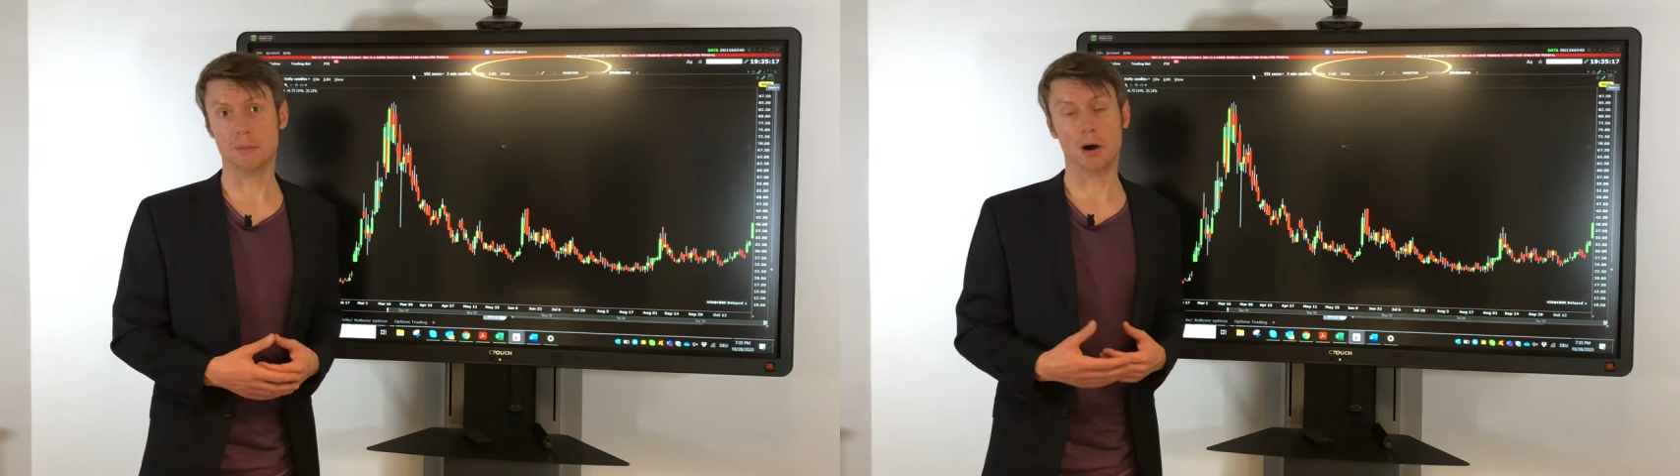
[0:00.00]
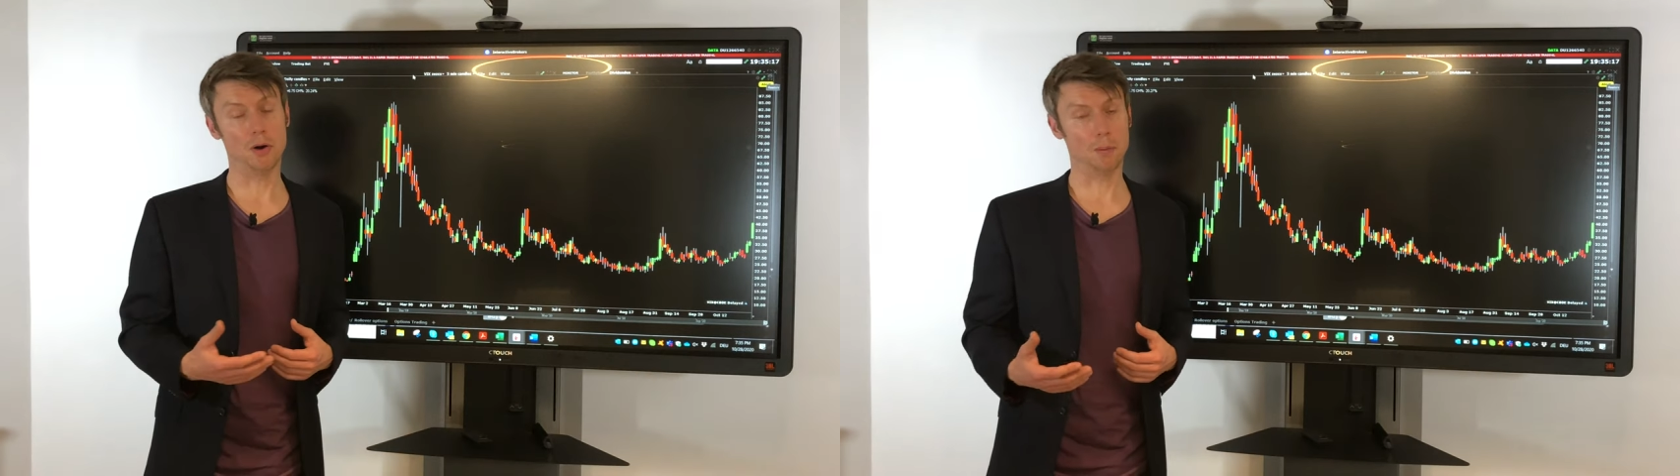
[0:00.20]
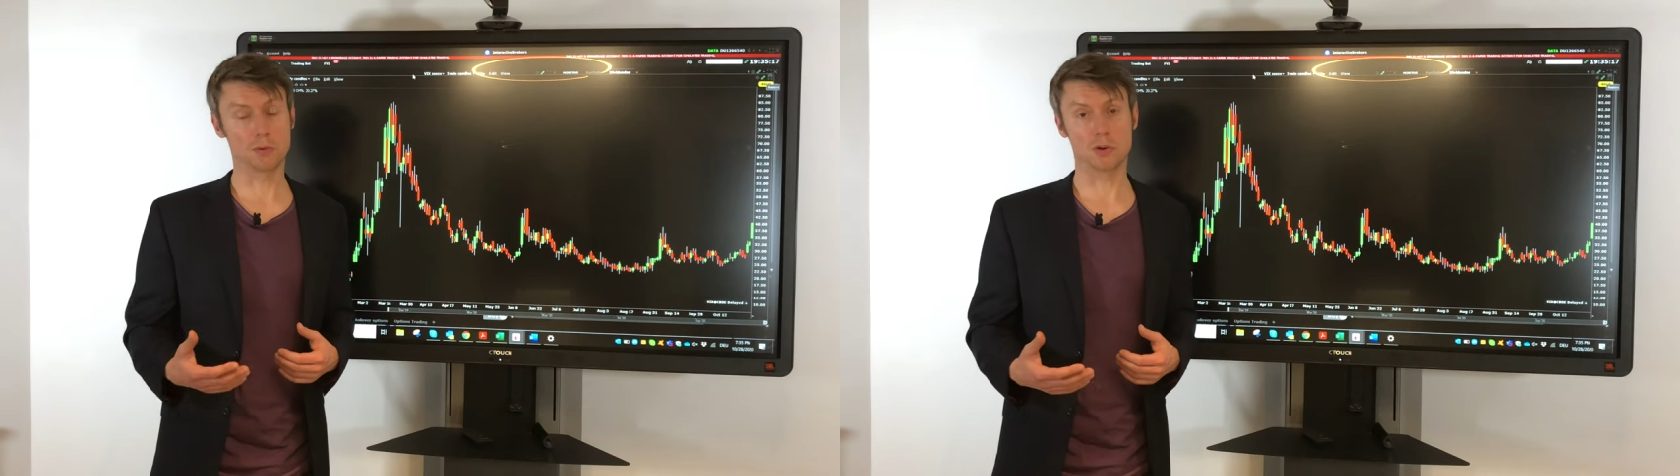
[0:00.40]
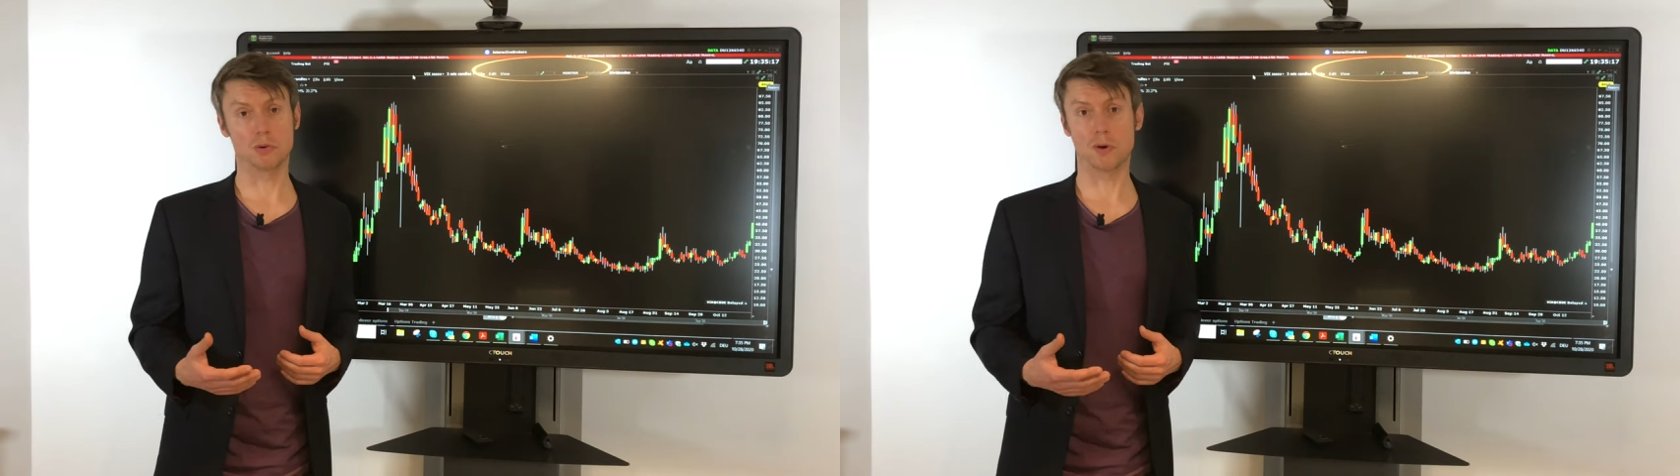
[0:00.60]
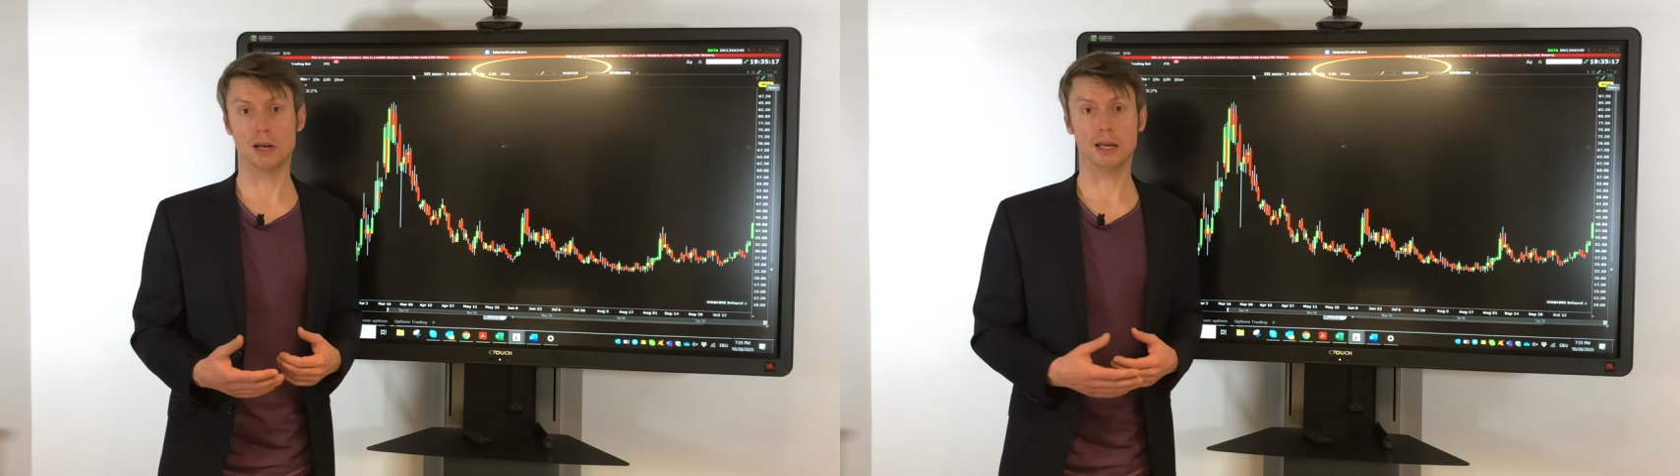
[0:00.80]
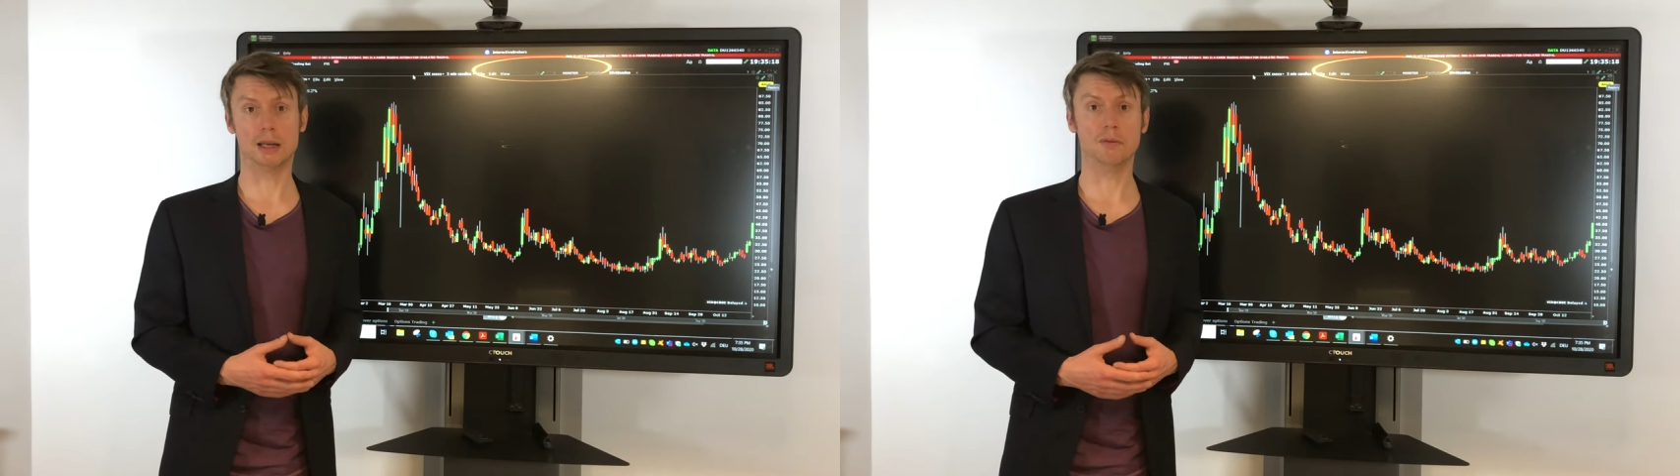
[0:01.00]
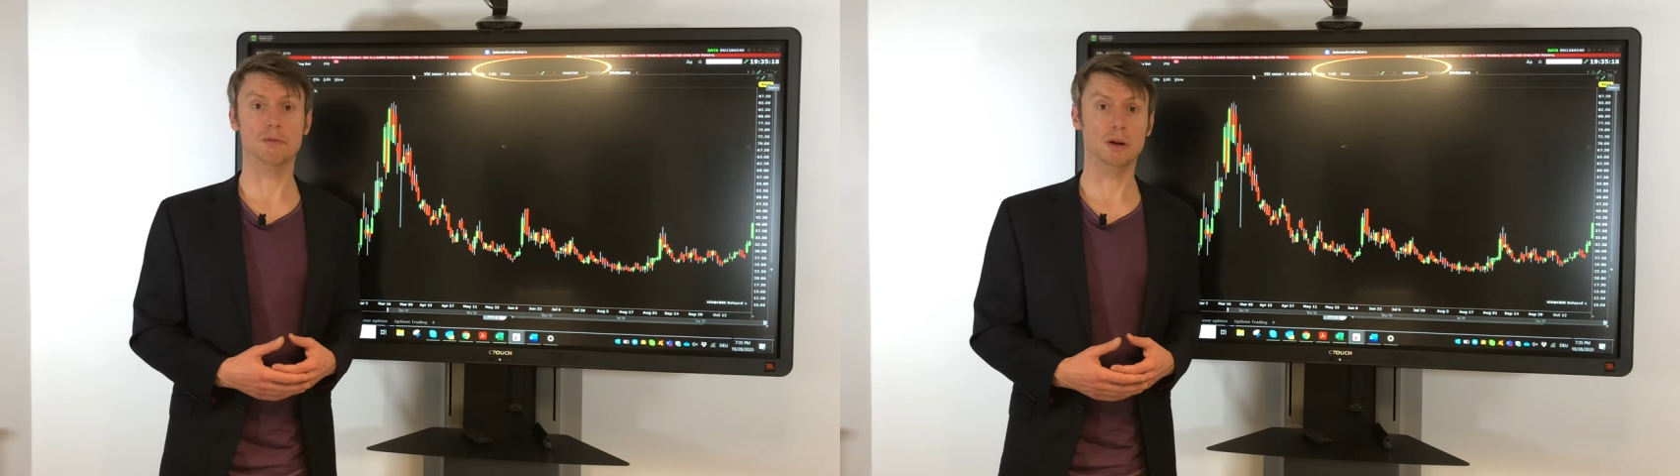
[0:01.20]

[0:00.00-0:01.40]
about option trading,